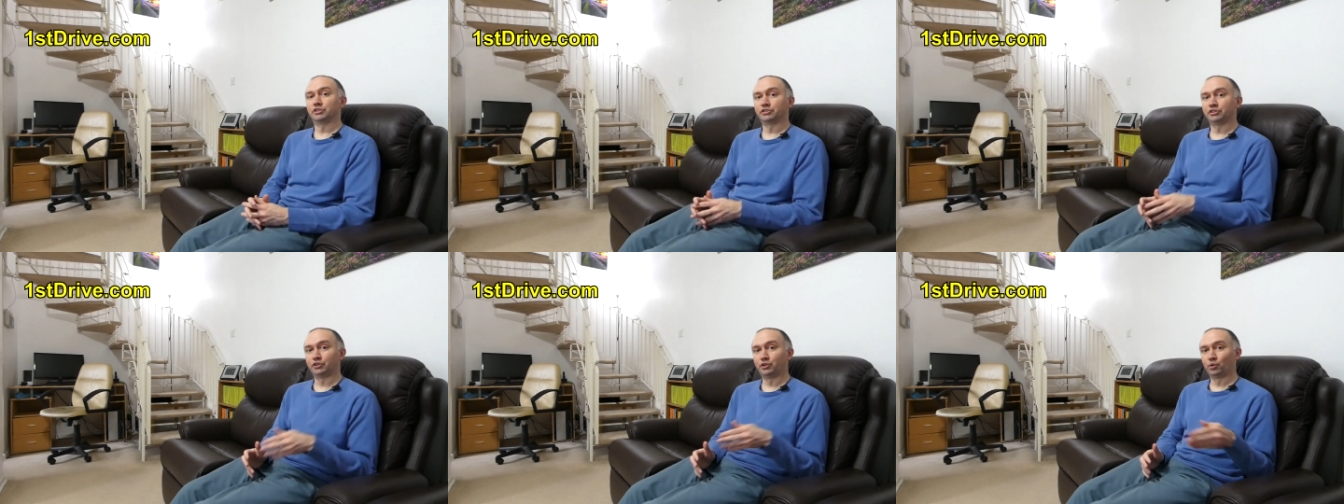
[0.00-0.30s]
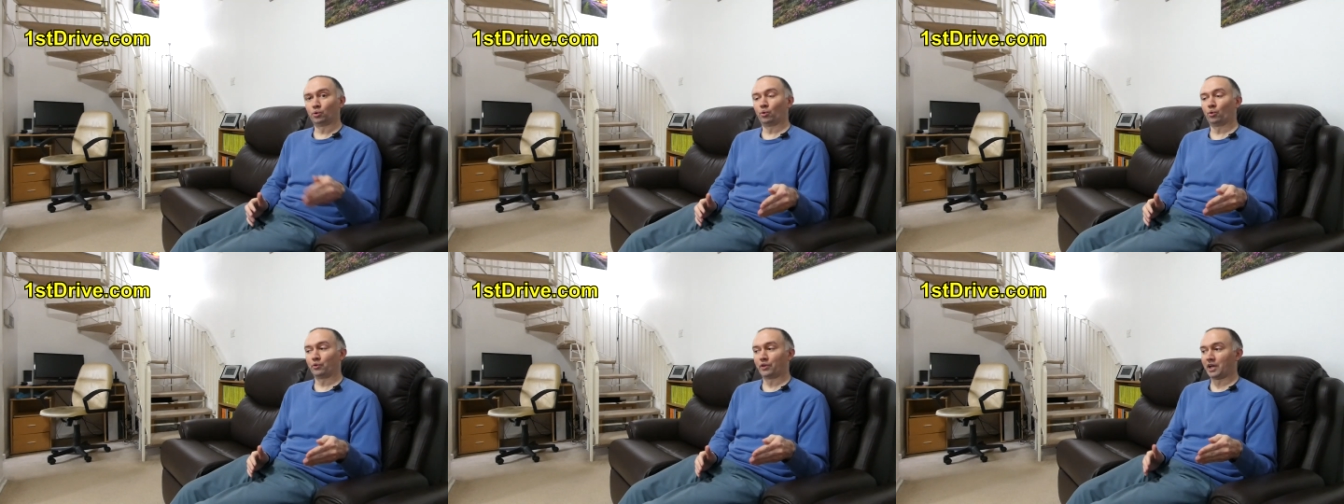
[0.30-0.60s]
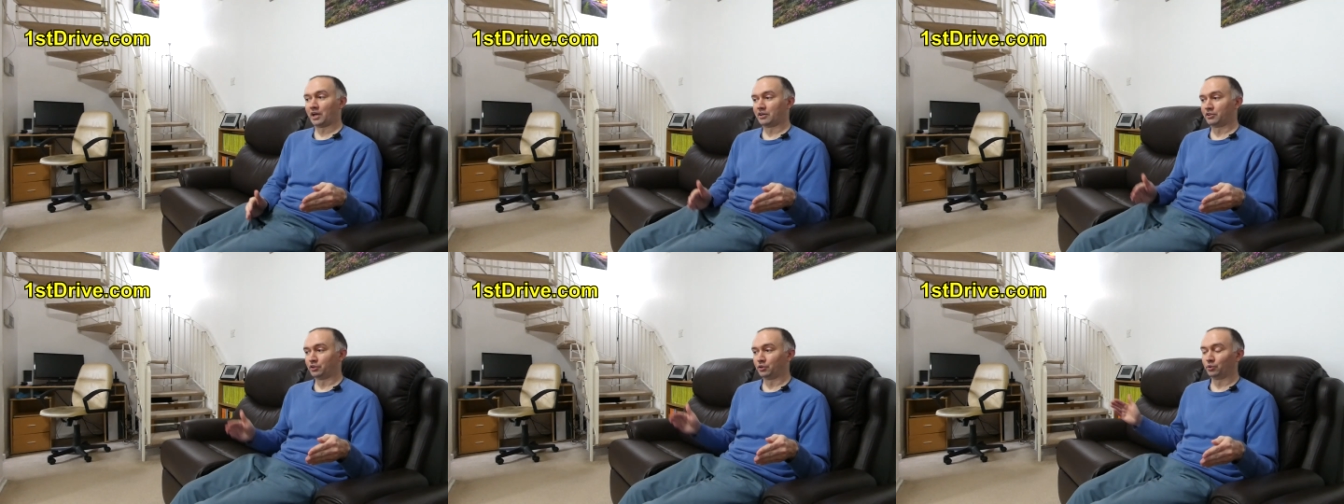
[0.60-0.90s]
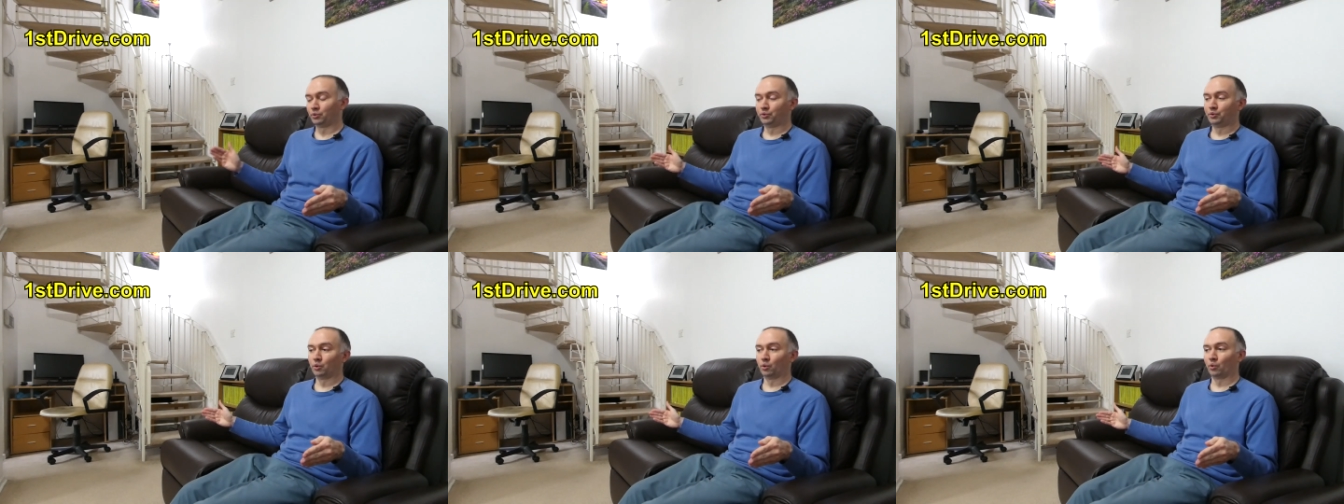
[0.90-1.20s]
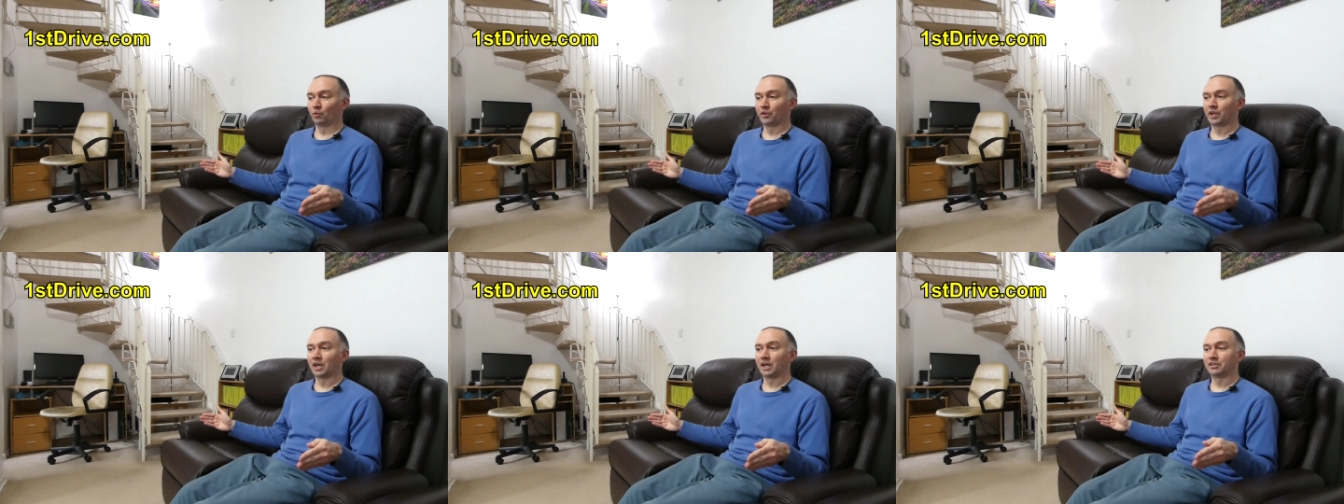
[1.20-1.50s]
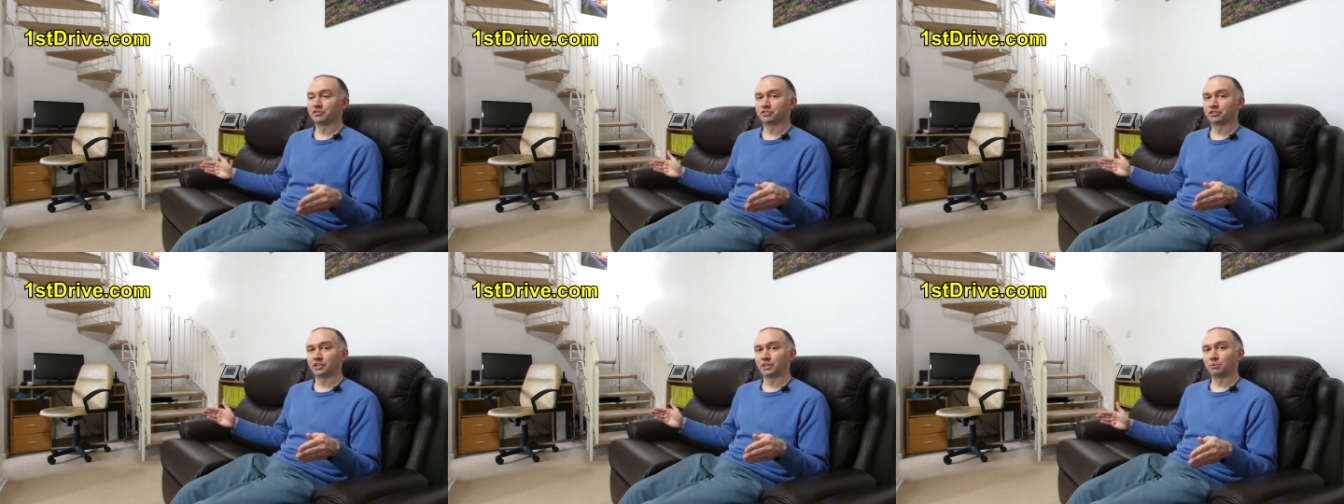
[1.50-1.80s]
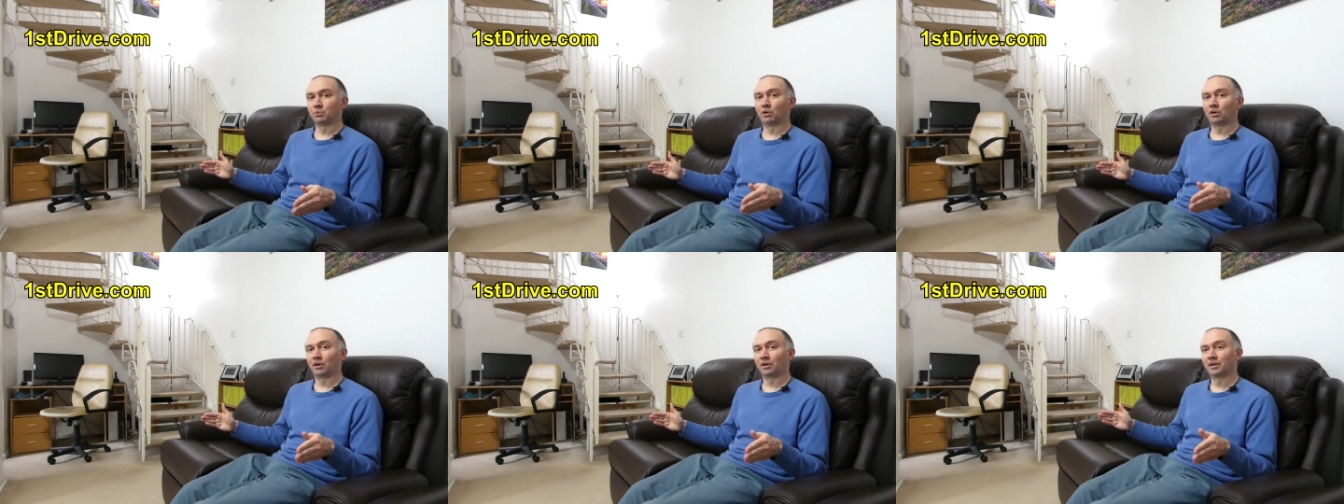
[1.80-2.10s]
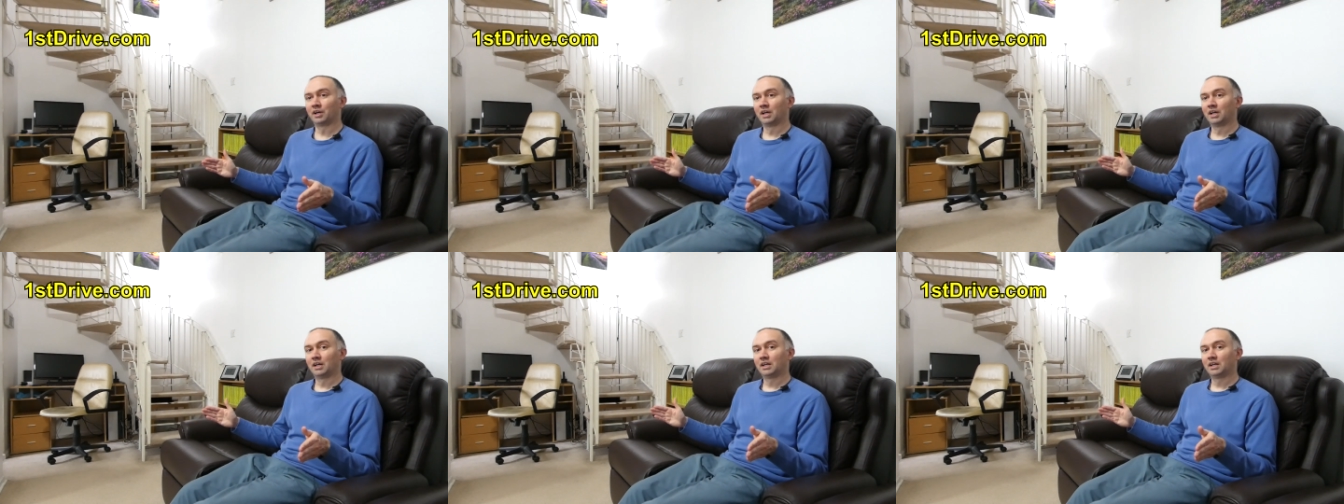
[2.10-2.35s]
There's a door there and a door there. So you are